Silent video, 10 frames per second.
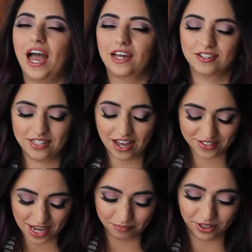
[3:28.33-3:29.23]
I just
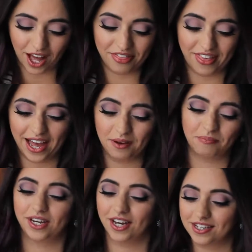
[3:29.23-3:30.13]
have to applaud
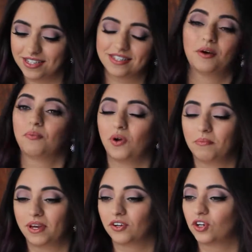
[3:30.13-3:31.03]
that because some
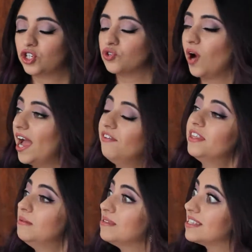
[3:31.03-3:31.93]
women
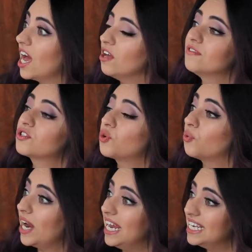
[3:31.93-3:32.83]
drive themselves
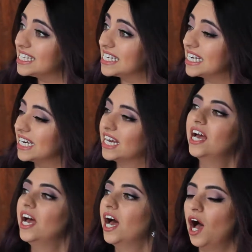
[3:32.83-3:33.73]
crazy
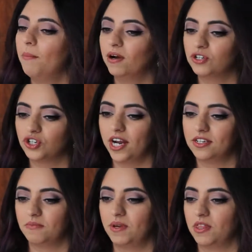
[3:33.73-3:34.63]
about
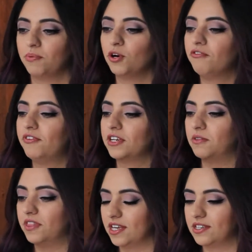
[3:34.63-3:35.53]
trying to be the
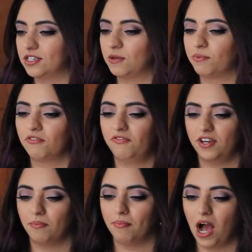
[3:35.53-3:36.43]
perfect this, the
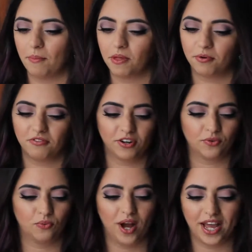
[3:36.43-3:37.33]
perfect mom, the
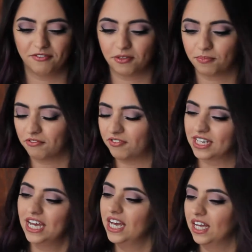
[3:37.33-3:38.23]
perfect wife, the
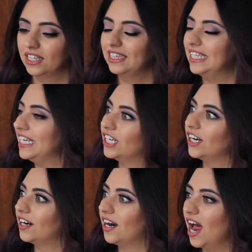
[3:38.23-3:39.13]
perfect
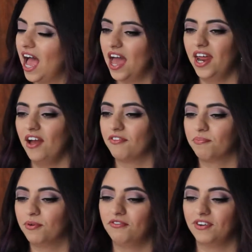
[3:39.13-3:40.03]
leader, and have
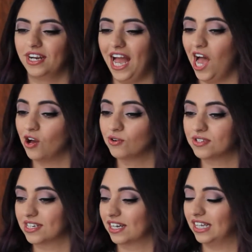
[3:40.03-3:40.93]
the perfect
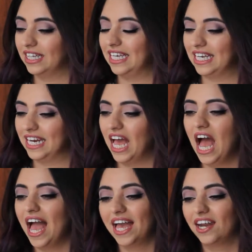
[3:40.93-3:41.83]
house and clean.
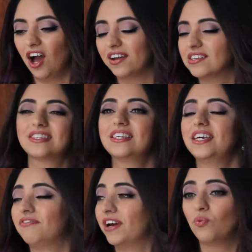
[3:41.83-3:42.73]
And
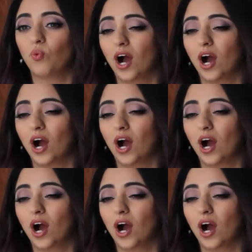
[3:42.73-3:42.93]
honestly, if I